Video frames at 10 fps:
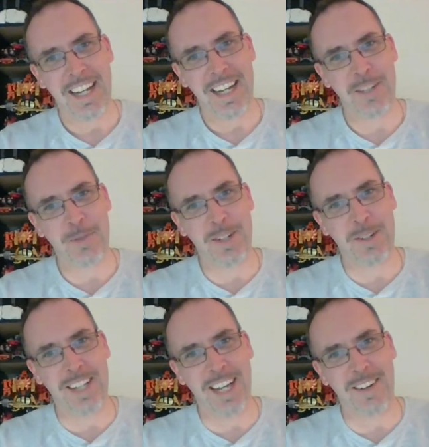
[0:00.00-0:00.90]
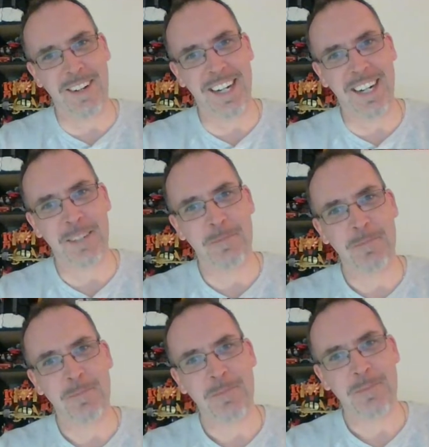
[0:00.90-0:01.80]
As we go down here.
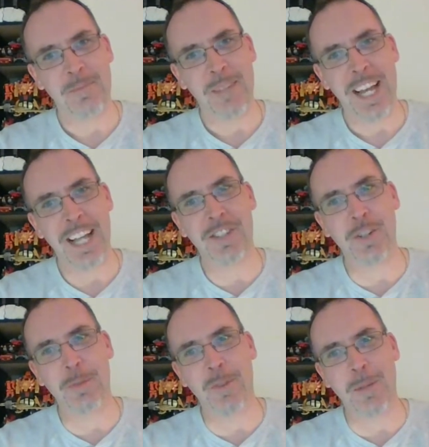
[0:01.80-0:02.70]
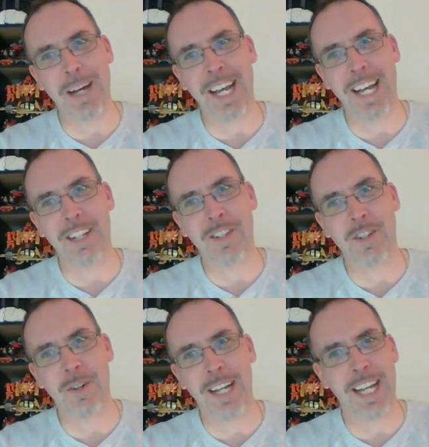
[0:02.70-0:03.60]
Hey, Super Robot Ed.
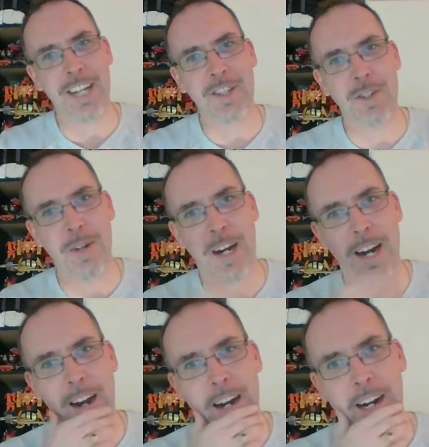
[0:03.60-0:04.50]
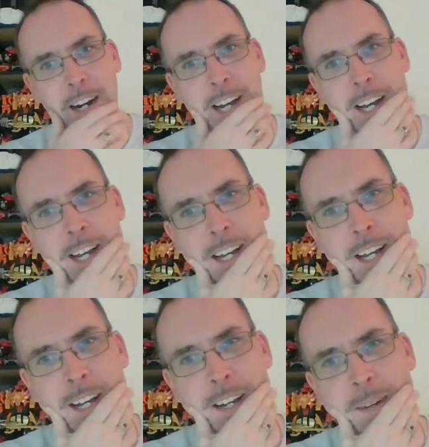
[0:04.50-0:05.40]
So I guess you are...
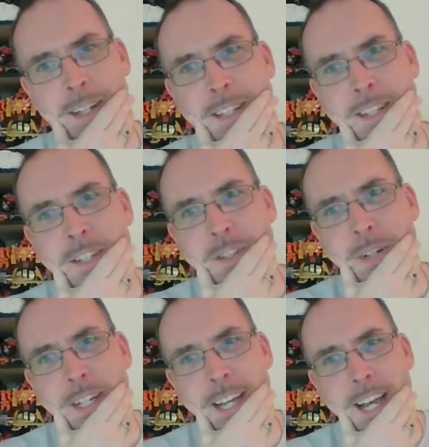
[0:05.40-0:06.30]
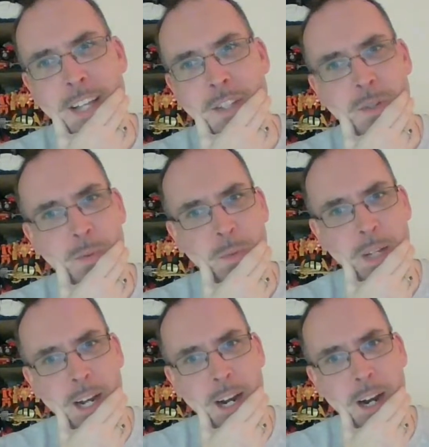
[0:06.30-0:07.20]
What? So I guess
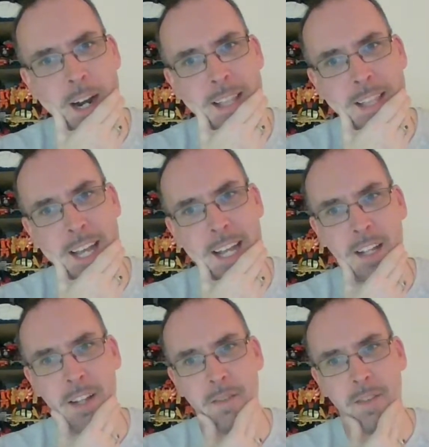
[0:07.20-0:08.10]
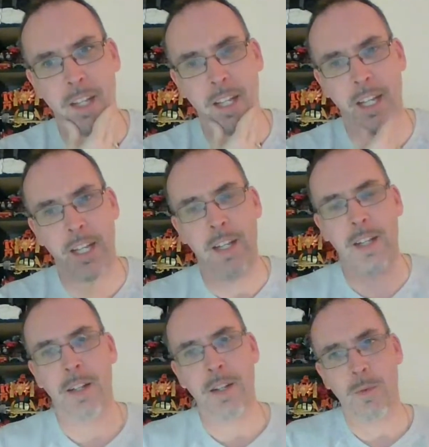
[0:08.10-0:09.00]
we are at the end of the
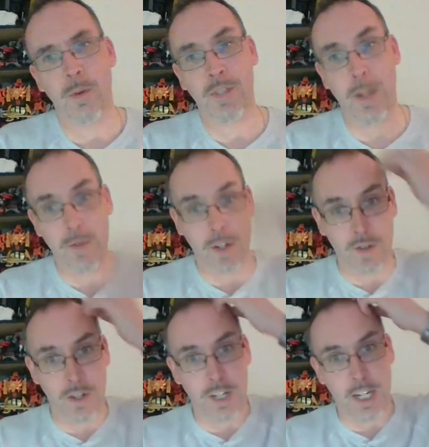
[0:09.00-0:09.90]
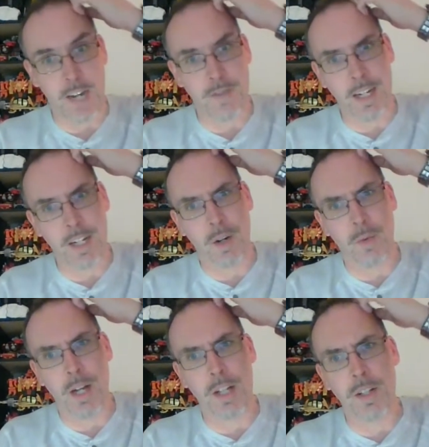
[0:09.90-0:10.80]
War of Cybertron trilogy. I really
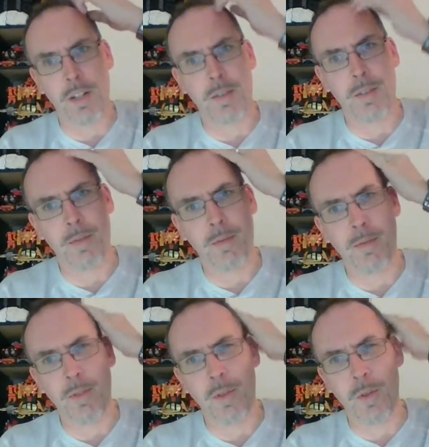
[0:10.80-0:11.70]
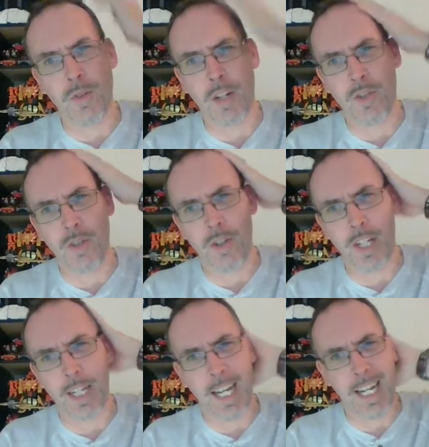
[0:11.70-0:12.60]
don't want Unicron
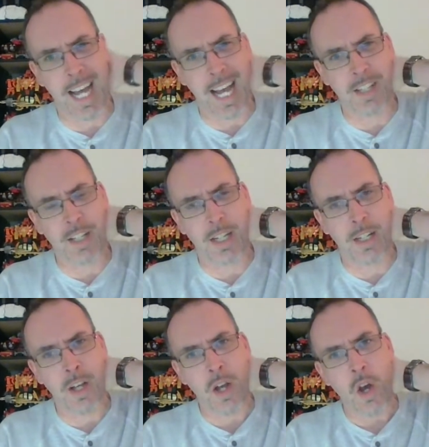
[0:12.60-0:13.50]
trilogy again as it...